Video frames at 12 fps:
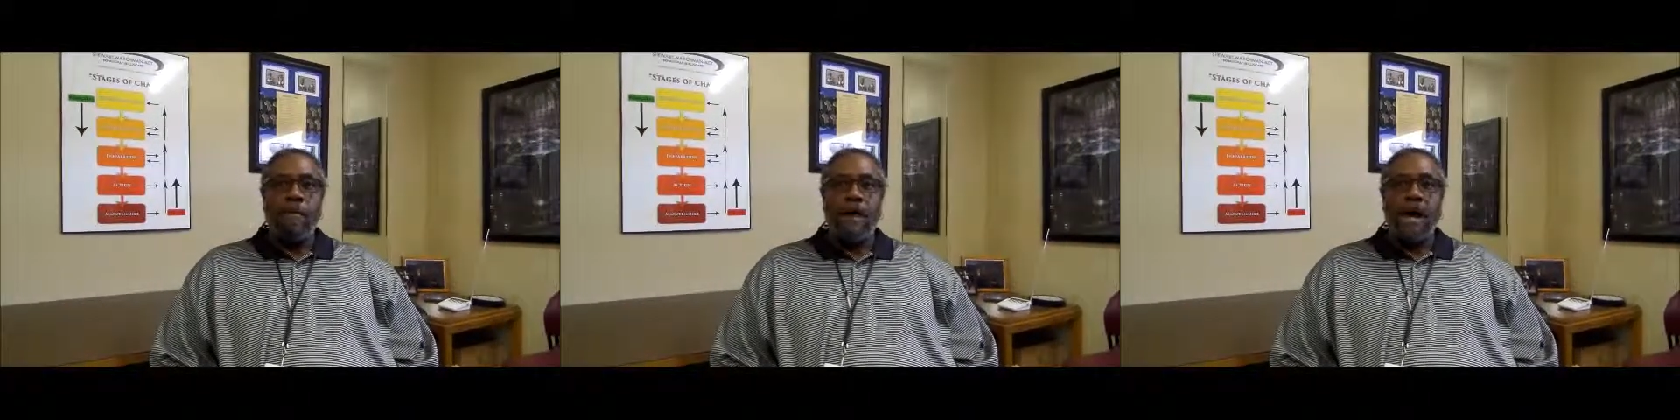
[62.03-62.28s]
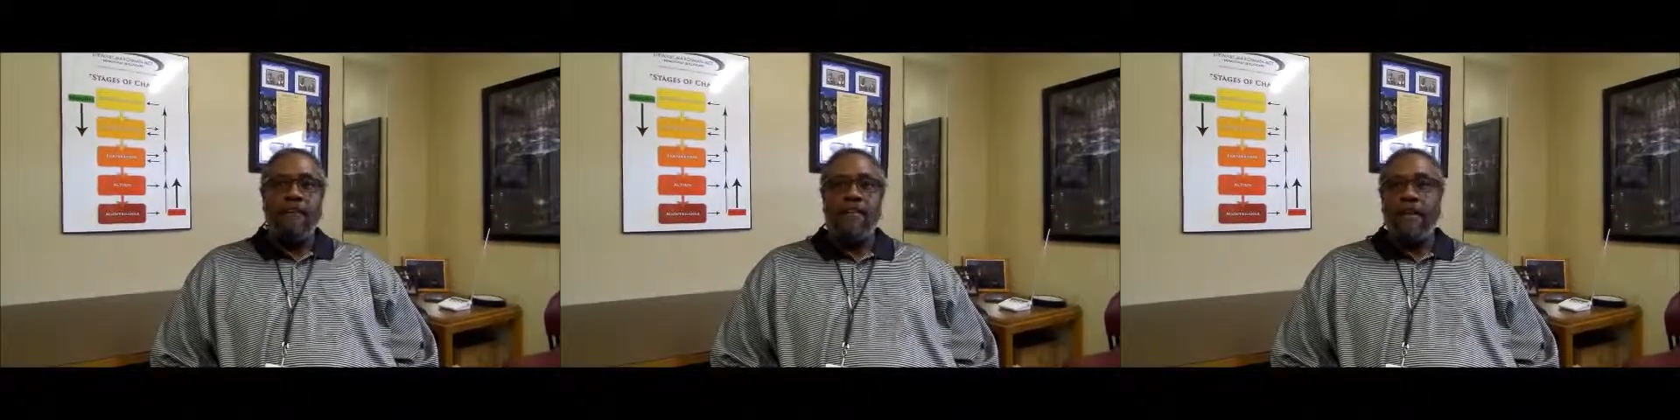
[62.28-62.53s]

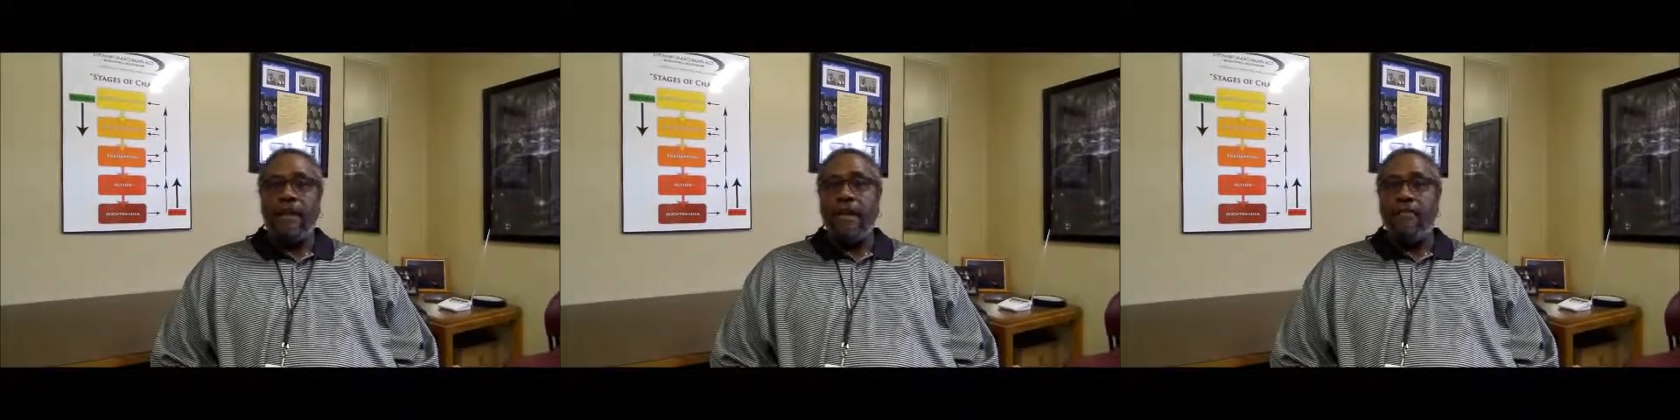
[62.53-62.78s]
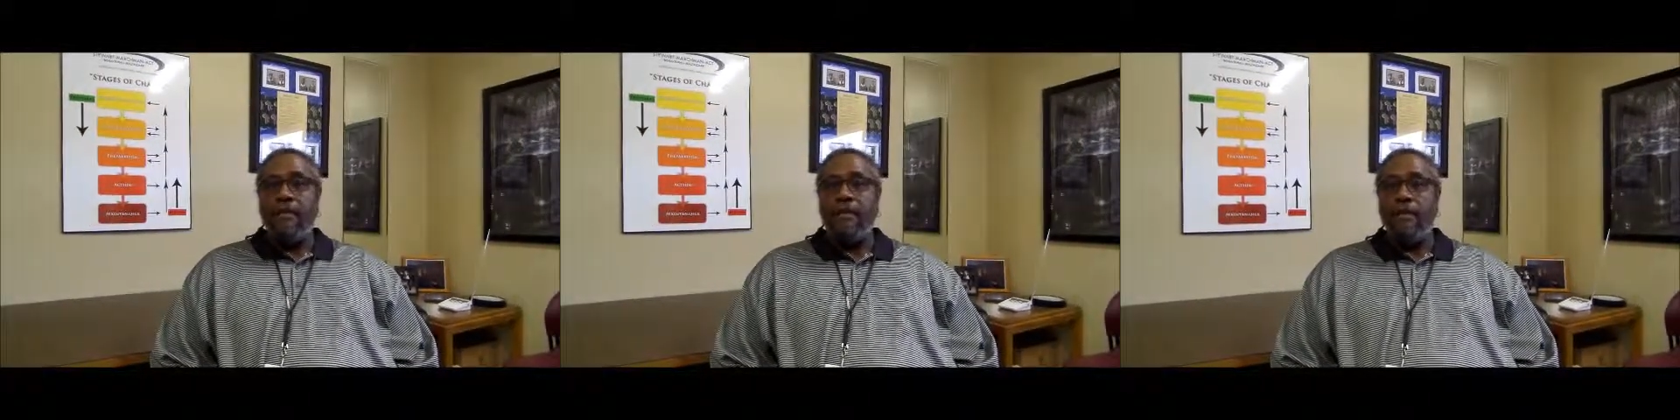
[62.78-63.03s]
I
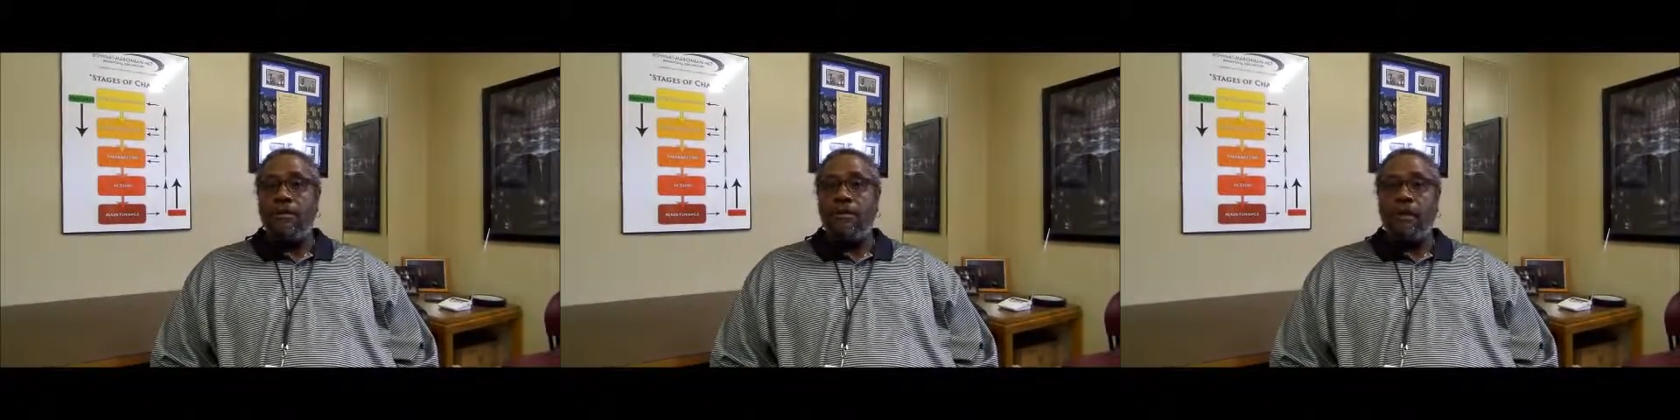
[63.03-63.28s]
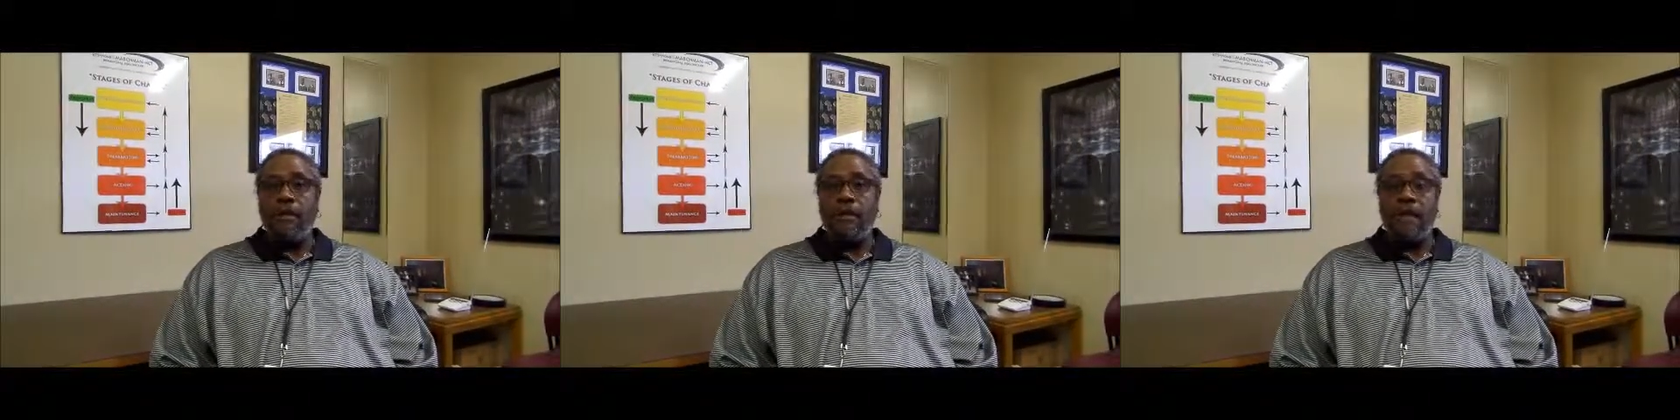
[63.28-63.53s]
am in this
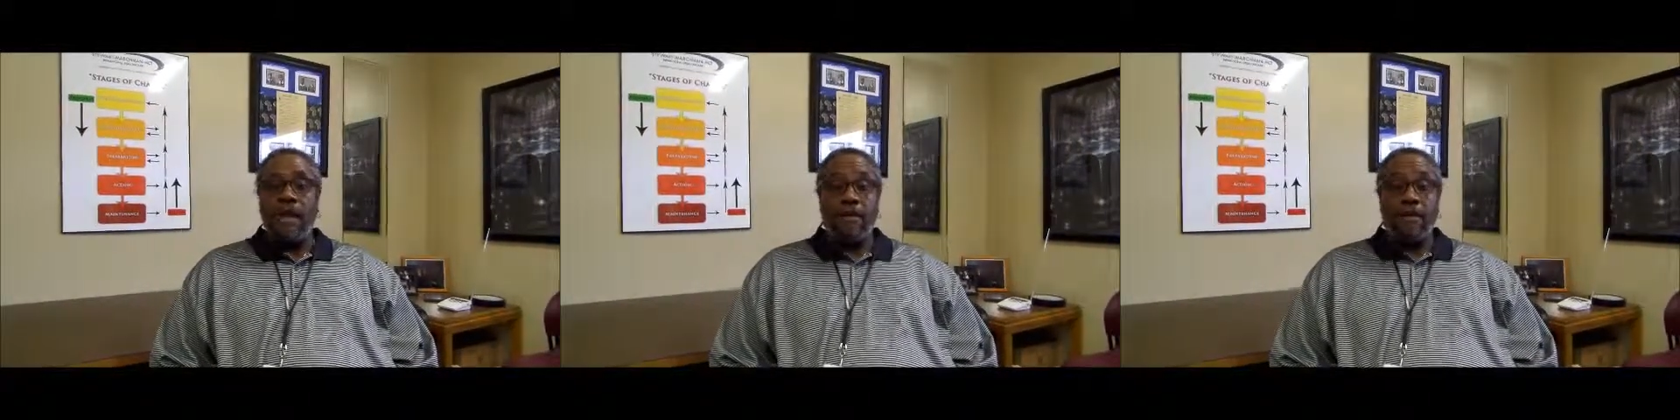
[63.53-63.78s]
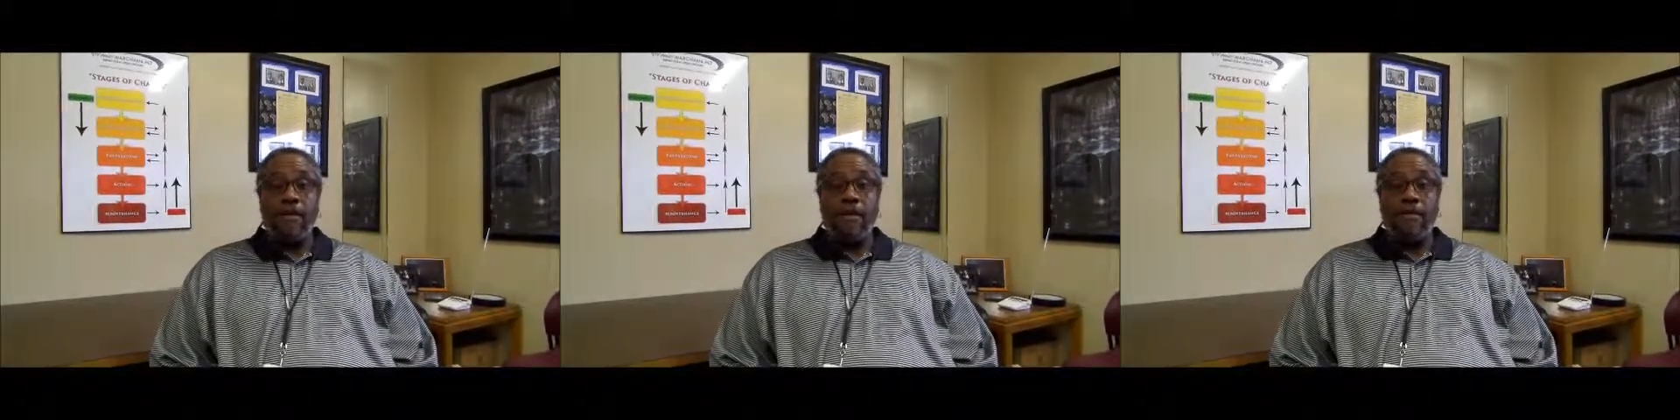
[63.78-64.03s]
field and have been